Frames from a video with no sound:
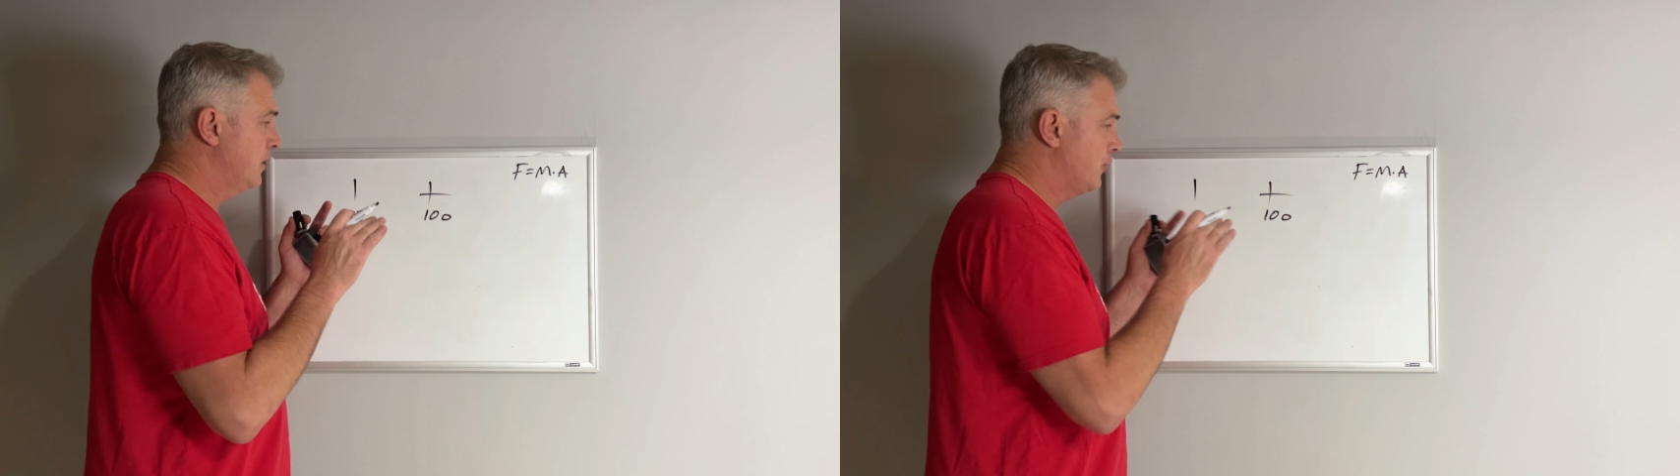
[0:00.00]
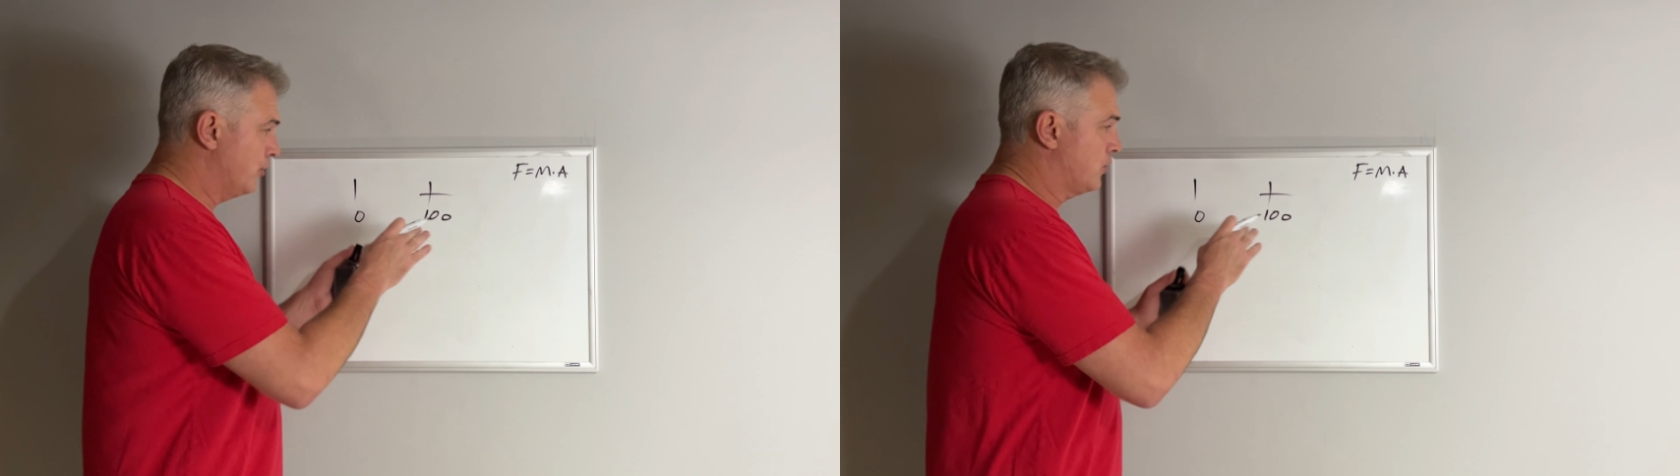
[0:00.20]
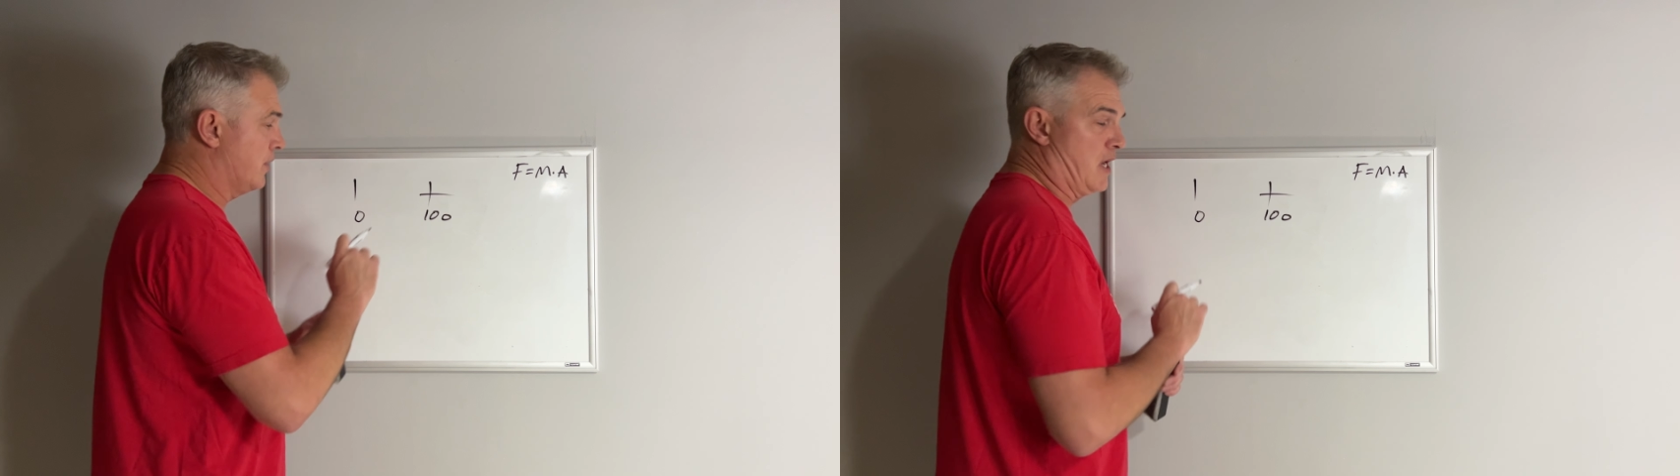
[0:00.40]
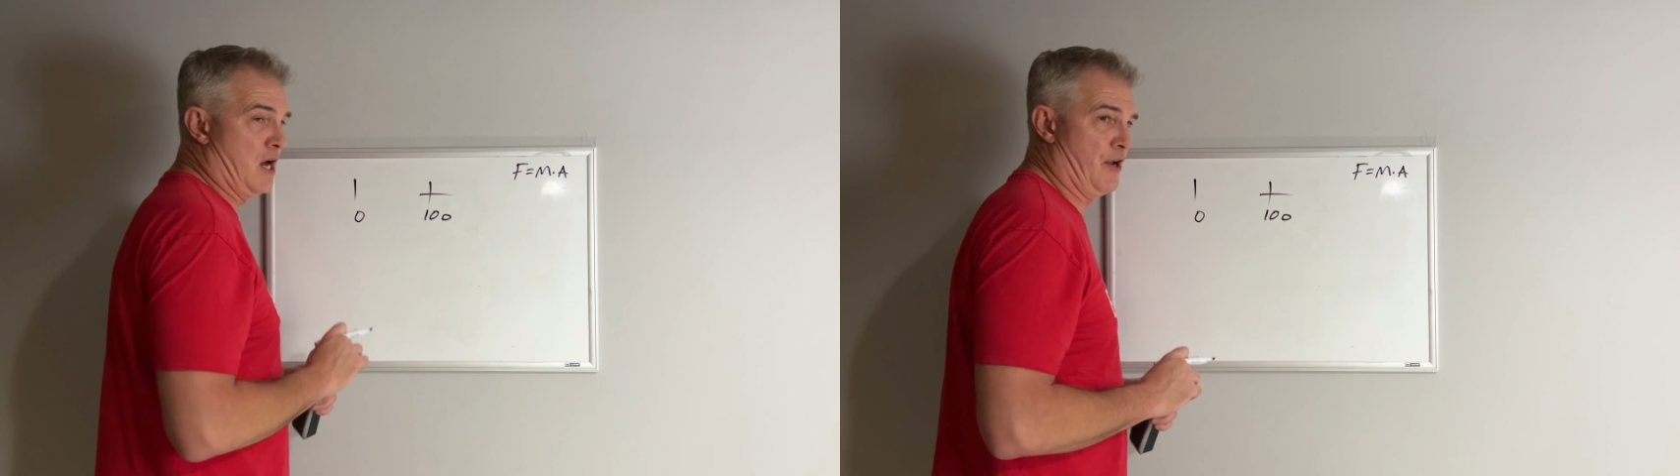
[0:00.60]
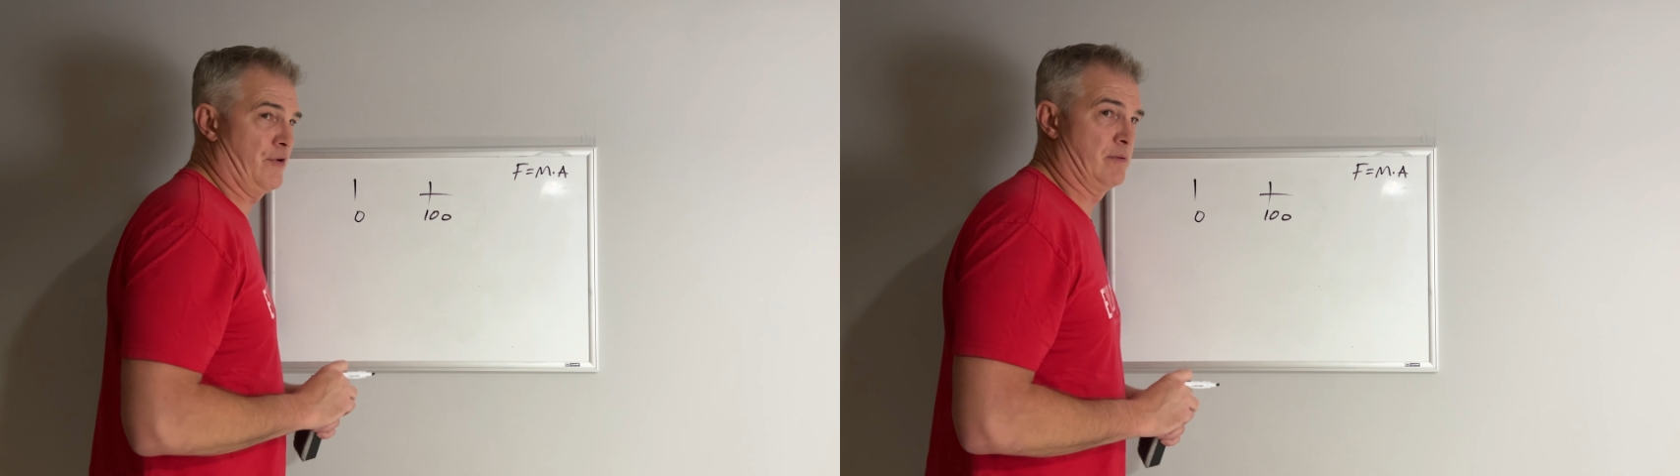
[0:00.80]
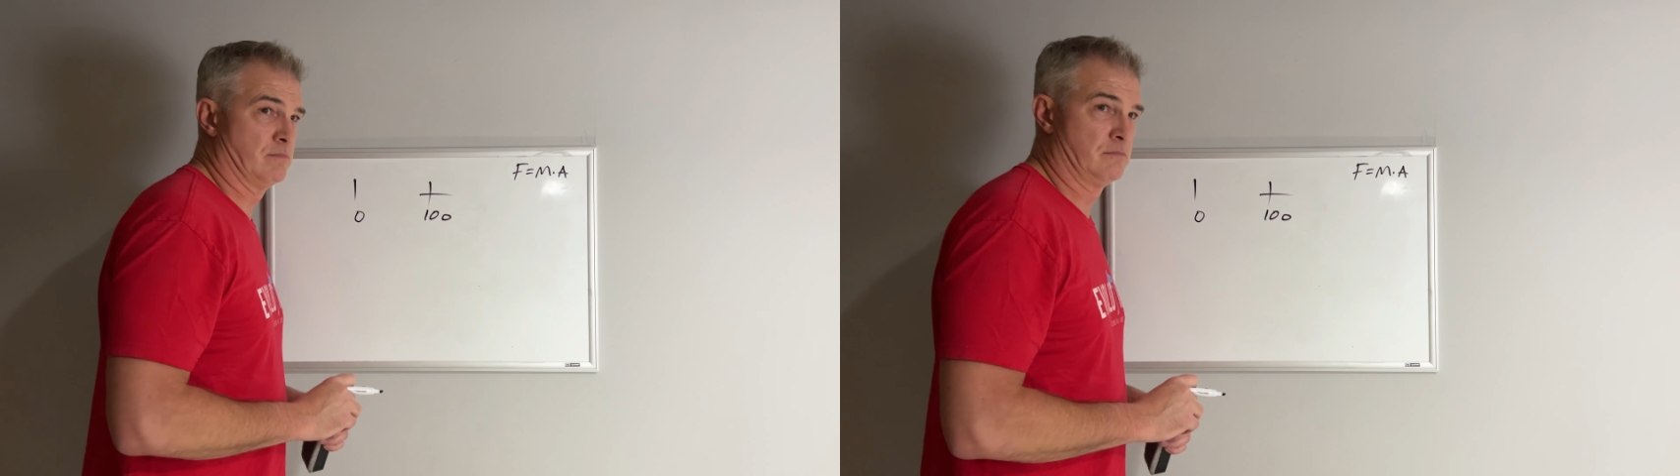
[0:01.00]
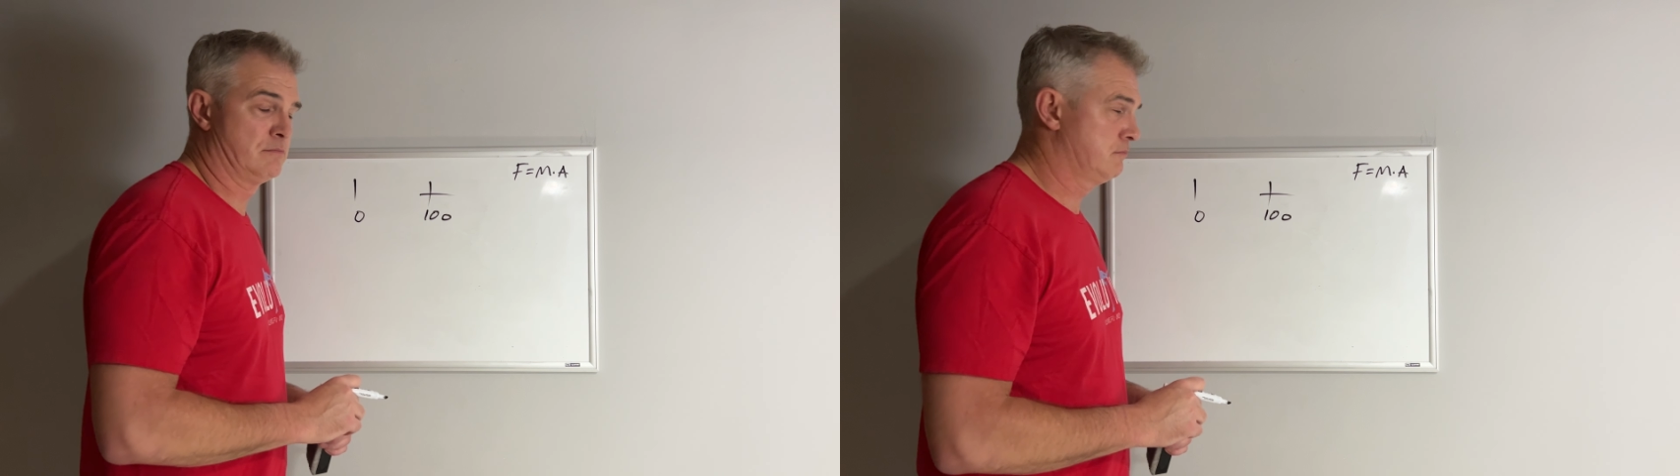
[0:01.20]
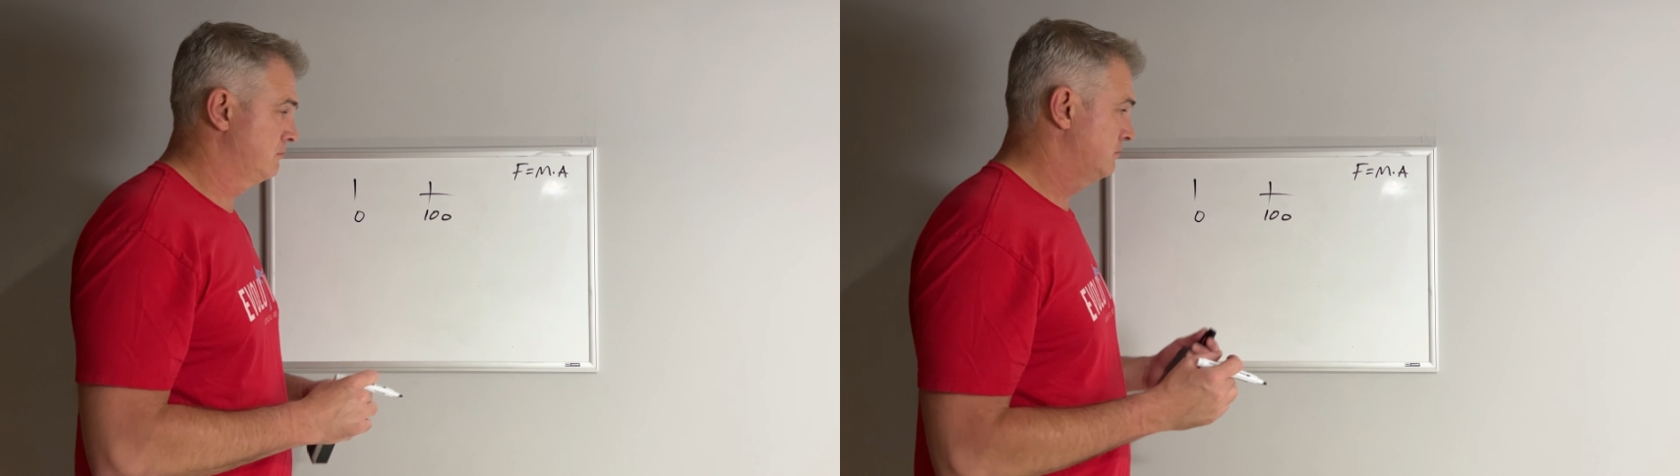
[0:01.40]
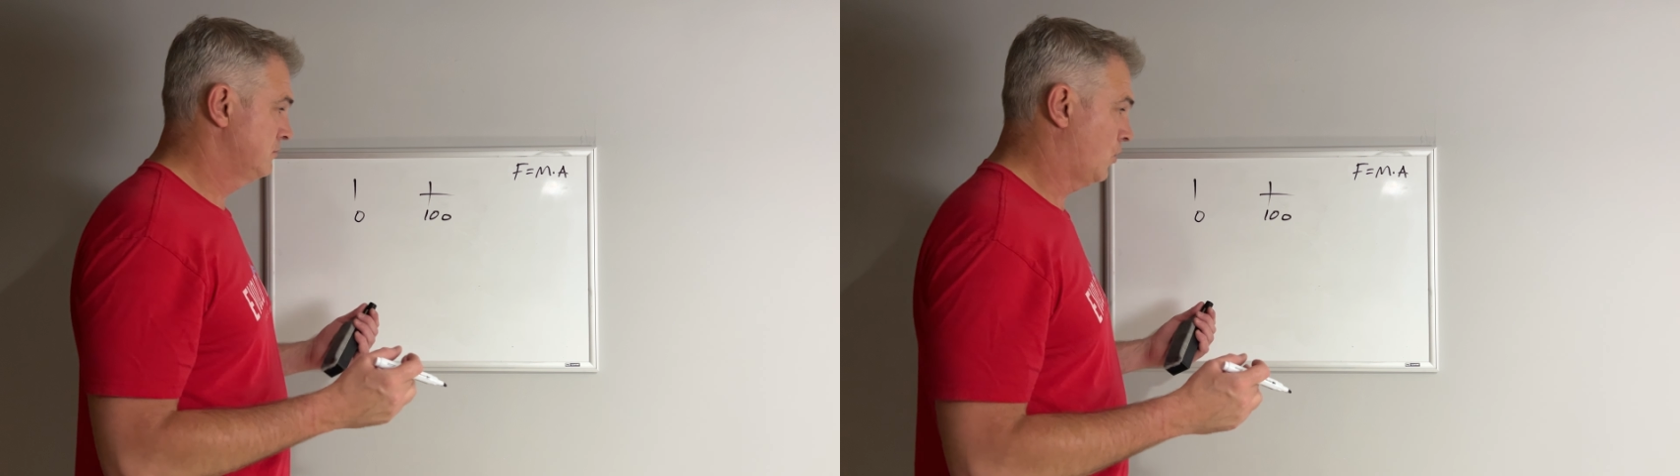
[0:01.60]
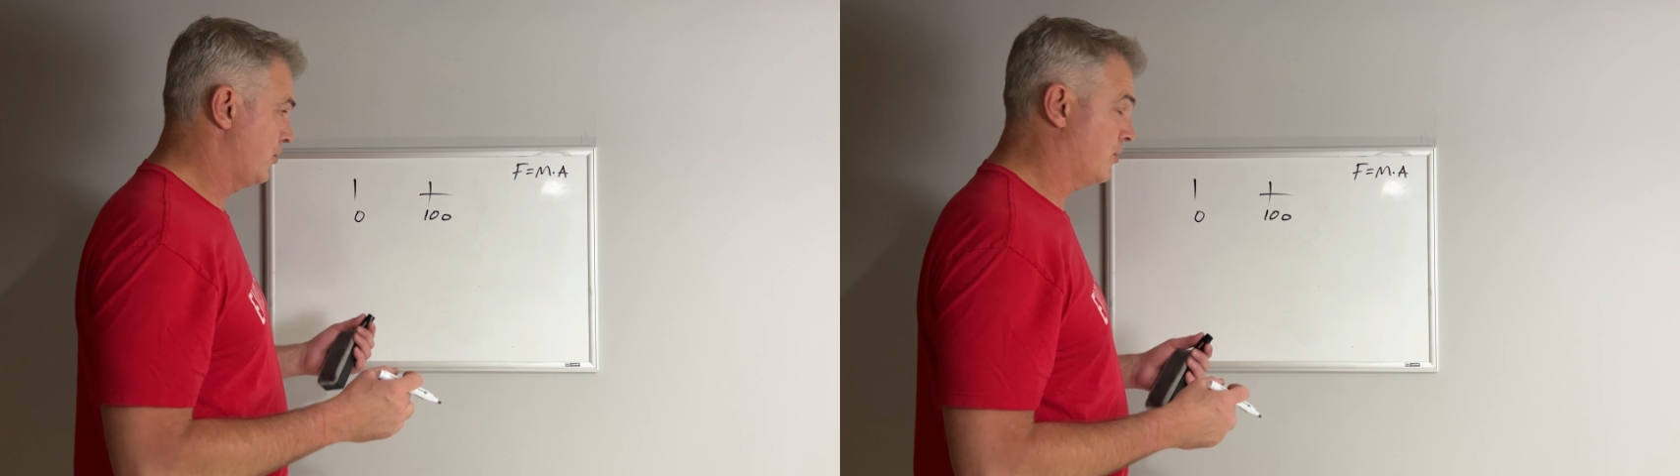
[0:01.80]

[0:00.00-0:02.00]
you're going 100 or